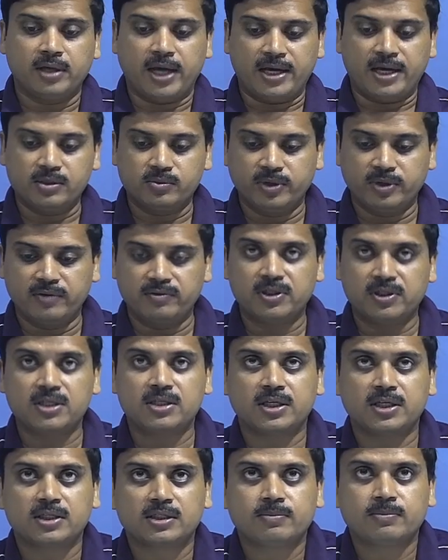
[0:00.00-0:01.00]
as we have
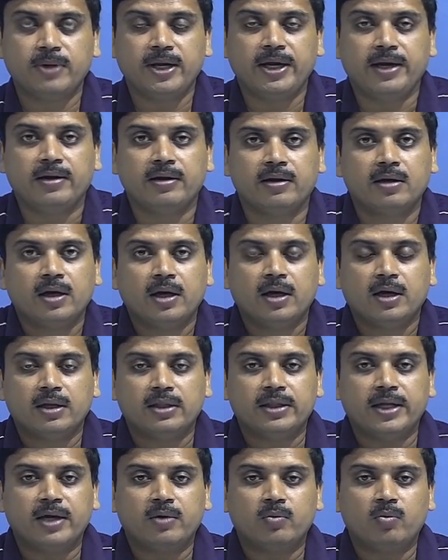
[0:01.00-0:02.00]
just explained,
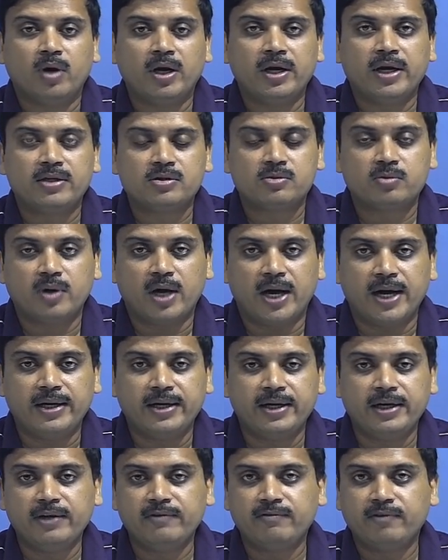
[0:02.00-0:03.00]
that one has to
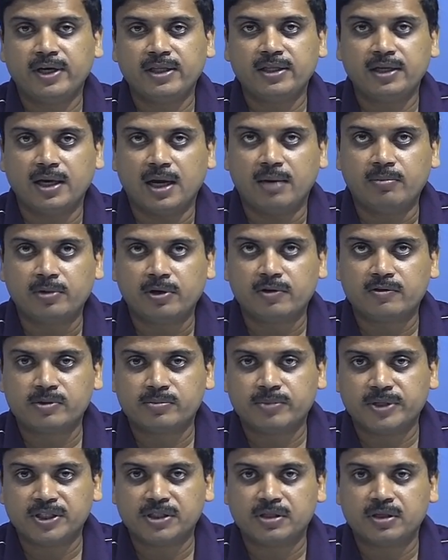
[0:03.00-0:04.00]
identify the number of
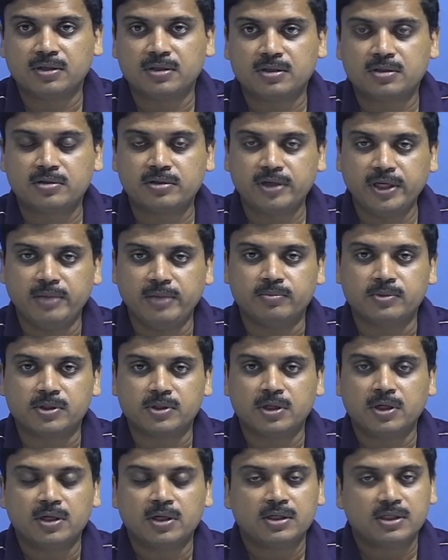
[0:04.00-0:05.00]
spatial streams,
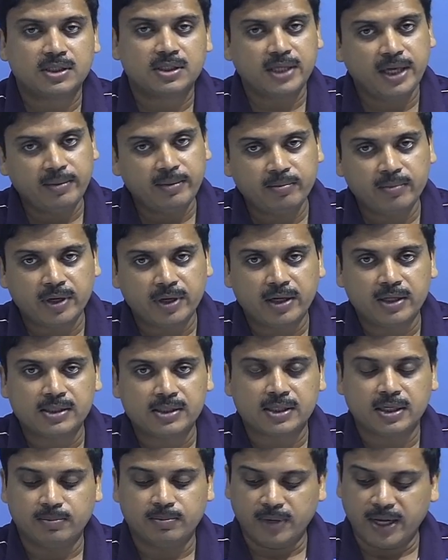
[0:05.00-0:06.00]
same as
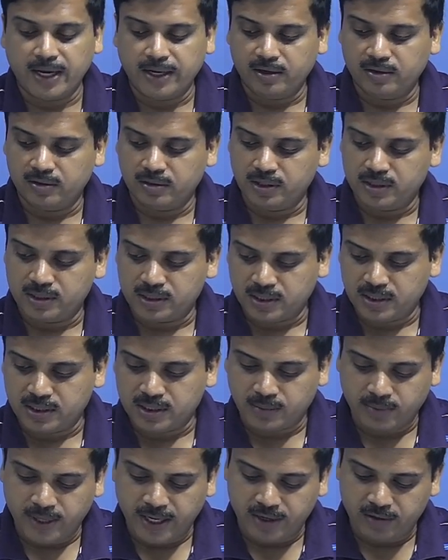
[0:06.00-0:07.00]
applying is
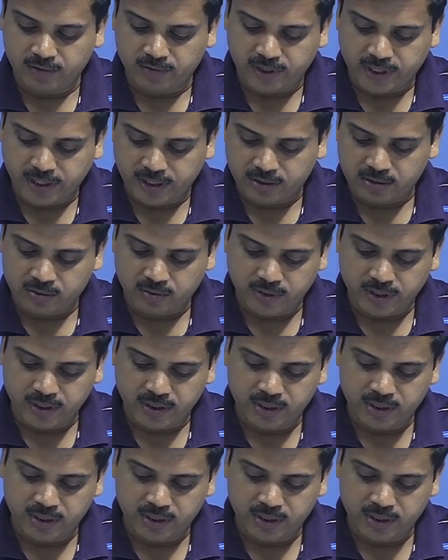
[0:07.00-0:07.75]
applied over here. So, in